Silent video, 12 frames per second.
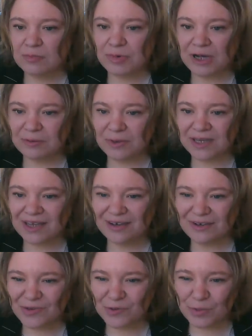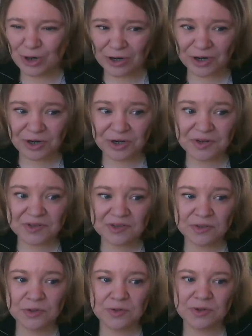public health workers
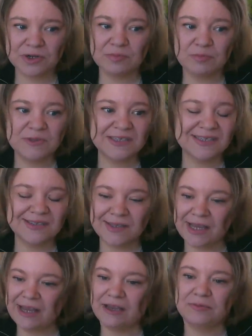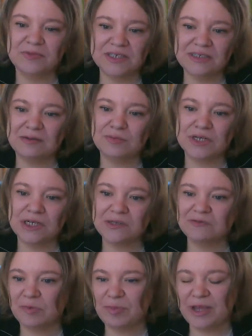who are slammed in the middle
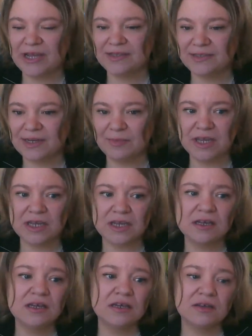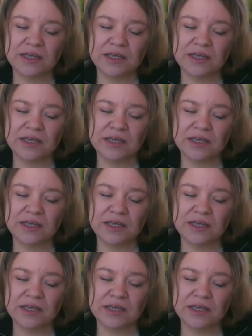of a pandemic,